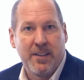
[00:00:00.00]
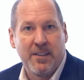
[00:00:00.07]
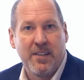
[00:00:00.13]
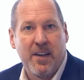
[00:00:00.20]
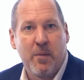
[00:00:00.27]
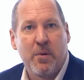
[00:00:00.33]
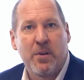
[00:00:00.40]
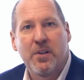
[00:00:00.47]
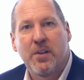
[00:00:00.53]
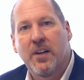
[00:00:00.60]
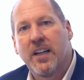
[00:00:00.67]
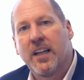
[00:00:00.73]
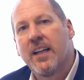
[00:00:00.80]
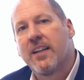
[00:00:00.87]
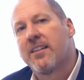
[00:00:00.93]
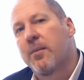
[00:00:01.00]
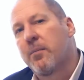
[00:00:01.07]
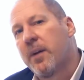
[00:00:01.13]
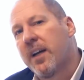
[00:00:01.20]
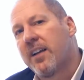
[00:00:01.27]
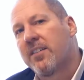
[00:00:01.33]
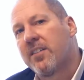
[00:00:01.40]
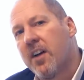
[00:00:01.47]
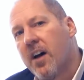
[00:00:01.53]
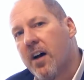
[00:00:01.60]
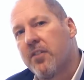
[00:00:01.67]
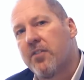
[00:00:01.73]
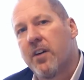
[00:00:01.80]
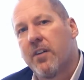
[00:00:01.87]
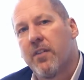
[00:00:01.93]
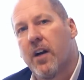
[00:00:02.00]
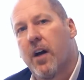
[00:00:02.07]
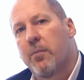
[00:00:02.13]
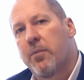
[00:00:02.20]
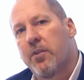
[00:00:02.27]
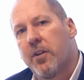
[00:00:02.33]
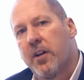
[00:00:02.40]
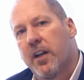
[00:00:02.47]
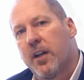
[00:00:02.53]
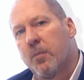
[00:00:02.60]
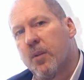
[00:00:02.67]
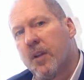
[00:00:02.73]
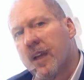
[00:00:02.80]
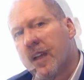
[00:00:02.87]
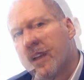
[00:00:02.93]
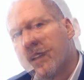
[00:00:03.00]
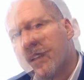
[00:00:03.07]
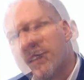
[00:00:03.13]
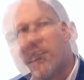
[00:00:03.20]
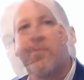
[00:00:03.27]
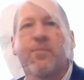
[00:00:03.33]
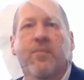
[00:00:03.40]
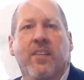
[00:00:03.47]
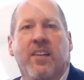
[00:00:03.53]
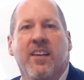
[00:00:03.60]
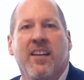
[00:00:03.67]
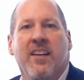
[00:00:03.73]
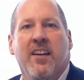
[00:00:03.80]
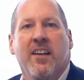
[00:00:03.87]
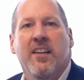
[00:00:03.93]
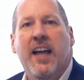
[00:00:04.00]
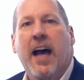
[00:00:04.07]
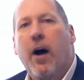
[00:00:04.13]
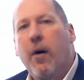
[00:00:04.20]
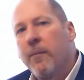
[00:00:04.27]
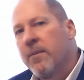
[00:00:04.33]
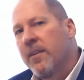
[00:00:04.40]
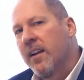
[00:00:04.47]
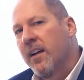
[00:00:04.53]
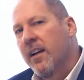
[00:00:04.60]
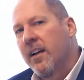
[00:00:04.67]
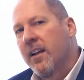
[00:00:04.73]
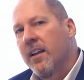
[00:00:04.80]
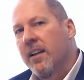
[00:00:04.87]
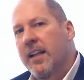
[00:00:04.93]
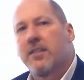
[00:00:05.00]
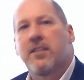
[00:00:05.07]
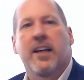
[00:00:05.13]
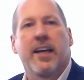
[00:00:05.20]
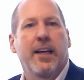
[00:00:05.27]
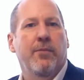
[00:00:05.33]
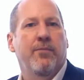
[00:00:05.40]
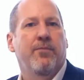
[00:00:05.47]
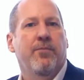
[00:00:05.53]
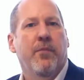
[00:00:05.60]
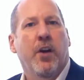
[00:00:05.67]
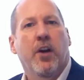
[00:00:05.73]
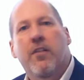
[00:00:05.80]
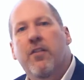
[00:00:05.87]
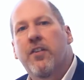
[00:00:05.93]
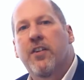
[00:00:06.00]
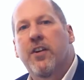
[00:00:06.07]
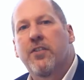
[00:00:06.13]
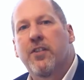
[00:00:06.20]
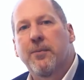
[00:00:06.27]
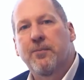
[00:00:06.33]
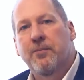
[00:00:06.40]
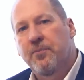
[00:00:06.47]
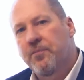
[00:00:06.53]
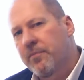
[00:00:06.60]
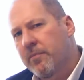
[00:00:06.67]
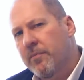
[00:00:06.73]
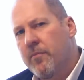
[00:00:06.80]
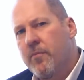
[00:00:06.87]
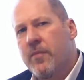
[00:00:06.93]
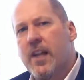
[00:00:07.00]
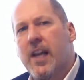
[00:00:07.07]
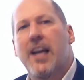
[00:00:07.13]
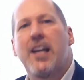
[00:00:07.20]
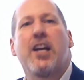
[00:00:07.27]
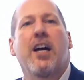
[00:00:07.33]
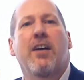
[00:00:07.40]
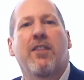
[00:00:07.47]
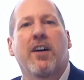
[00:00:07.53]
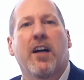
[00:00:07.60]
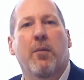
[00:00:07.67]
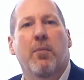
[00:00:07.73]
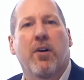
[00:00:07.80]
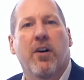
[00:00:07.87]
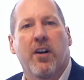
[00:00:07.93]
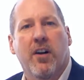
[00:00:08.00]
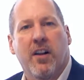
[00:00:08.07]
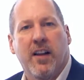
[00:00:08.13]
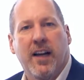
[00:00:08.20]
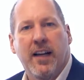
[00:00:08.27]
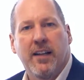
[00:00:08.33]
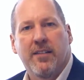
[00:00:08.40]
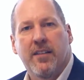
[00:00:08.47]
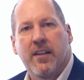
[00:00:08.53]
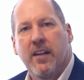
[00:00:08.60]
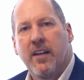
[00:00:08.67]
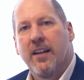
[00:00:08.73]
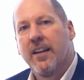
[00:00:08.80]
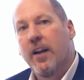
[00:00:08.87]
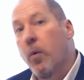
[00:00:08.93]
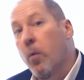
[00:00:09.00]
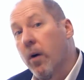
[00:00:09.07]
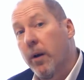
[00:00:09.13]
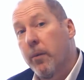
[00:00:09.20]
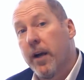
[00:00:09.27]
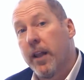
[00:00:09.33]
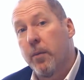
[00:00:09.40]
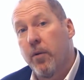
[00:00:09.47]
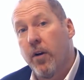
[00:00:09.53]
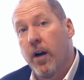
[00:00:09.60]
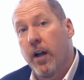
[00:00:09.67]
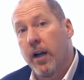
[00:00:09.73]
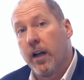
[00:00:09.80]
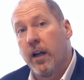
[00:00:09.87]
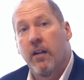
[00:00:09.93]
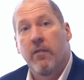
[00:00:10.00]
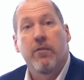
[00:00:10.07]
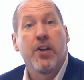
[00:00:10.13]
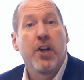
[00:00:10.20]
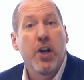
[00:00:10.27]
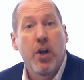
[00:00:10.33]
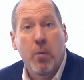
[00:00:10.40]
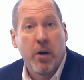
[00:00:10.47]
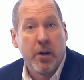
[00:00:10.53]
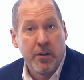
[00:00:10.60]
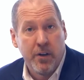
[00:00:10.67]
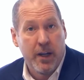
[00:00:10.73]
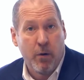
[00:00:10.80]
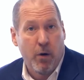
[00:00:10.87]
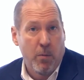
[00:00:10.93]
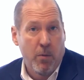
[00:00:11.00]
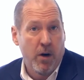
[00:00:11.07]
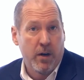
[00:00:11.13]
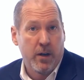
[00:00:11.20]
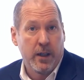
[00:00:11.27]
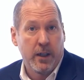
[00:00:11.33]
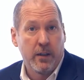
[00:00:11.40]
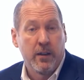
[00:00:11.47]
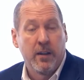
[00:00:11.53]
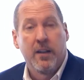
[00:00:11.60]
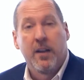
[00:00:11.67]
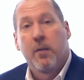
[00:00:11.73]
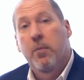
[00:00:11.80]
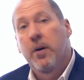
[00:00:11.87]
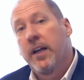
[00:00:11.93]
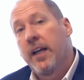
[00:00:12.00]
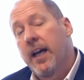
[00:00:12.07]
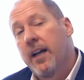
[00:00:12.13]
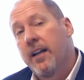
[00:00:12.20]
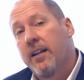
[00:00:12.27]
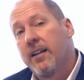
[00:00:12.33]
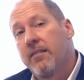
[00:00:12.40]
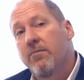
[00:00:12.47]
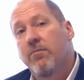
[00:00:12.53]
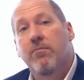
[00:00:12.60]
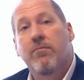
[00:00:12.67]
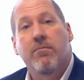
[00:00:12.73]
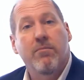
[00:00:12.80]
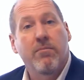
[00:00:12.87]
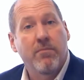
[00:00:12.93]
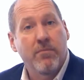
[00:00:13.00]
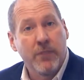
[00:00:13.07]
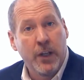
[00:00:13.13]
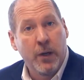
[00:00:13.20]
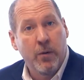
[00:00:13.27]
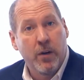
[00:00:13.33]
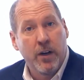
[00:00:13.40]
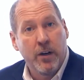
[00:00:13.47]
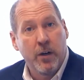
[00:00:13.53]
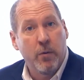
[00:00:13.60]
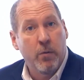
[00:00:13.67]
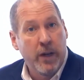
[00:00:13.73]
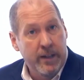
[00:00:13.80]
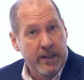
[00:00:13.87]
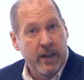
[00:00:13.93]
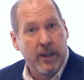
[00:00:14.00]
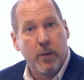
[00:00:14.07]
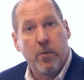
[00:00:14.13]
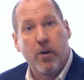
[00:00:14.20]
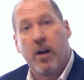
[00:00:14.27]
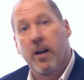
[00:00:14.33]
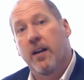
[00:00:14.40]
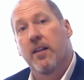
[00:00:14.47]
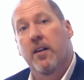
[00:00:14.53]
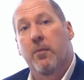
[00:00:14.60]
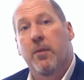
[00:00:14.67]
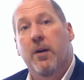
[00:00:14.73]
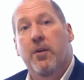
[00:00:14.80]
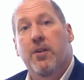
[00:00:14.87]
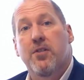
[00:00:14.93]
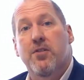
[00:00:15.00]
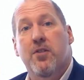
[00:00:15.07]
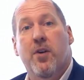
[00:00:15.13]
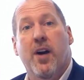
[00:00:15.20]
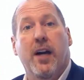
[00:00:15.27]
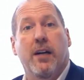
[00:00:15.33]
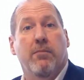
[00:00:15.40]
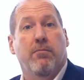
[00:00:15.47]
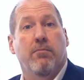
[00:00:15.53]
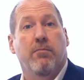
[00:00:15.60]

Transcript: this opportunity. It's the biggest cause-driven opportunity on the planet. Now, let's say you're a physician and you have a couple hundred clients that want to buy the product. You don't want to do network marketing, but yet you want to do retail the product a little bit, which is great.